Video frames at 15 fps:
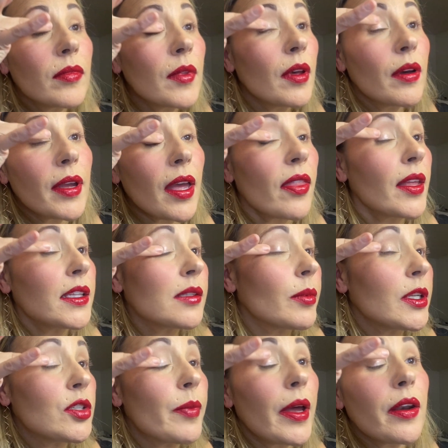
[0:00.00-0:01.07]
Oh yeah, that's
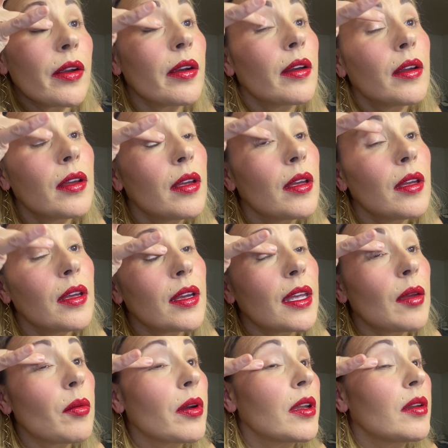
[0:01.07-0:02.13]
much better.
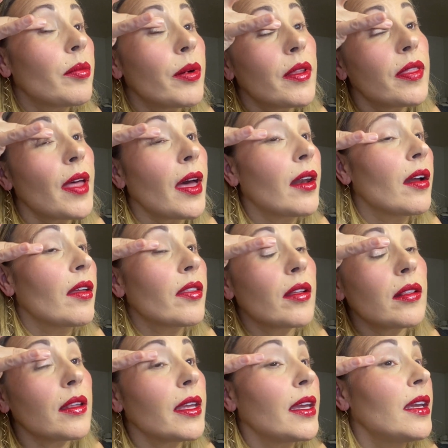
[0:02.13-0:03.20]
Okay, we're going to put that on the
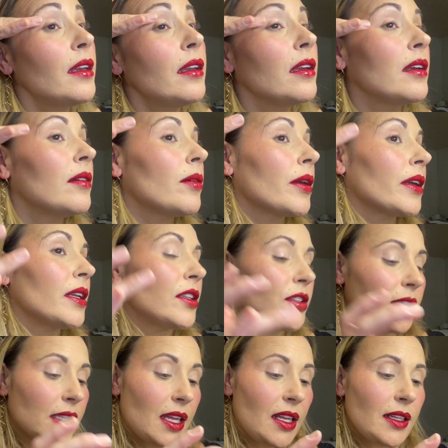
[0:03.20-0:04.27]
lid. We're going to
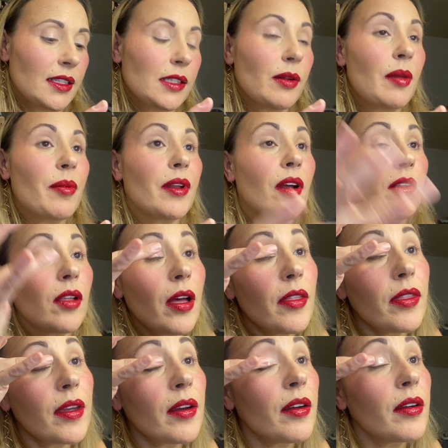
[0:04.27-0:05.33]
just kind of swipe it all
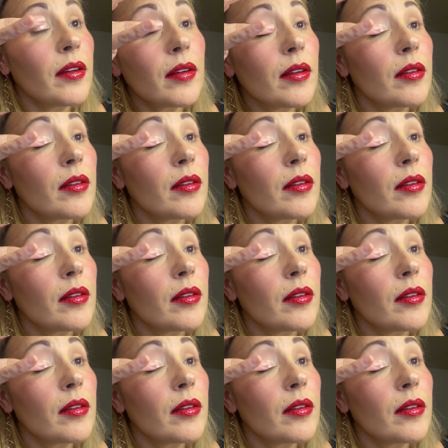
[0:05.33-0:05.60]
on there.